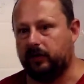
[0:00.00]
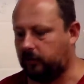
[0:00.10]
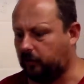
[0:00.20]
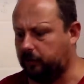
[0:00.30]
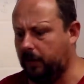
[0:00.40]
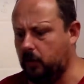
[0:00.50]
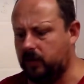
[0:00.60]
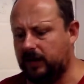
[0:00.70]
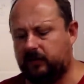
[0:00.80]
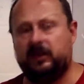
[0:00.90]
It's the
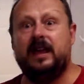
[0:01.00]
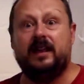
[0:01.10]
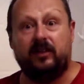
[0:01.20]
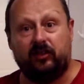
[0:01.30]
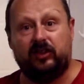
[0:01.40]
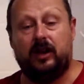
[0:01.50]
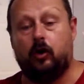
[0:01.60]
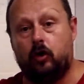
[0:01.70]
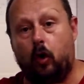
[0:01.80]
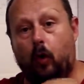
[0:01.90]
smoothest, still
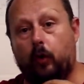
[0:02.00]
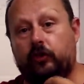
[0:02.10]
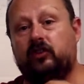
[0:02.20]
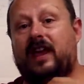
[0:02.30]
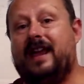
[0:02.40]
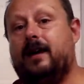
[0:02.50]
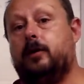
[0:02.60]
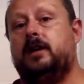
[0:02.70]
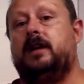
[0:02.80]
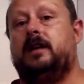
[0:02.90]
a coarse
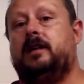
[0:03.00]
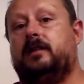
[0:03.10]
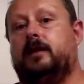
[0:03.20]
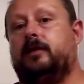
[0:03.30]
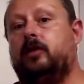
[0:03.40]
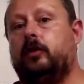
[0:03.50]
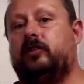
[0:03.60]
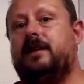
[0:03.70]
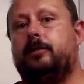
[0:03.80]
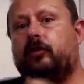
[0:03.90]
towel, so it's not
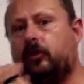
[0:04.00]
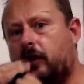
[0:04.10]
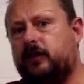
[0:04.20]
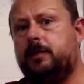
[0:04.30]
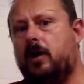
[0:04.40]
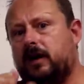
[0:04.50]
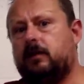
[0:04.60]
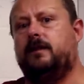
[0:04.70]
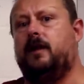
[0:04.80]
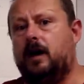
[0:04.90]
some soft
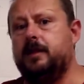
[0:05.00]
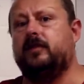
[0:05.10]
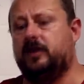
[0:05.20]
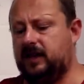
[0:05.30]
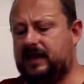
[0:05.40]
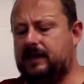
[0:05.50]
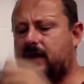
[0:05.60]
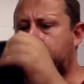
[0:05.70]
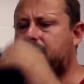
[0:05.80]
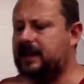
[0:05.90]
microfiber that's going to give
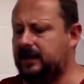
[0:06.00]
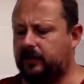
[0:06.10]
up lint.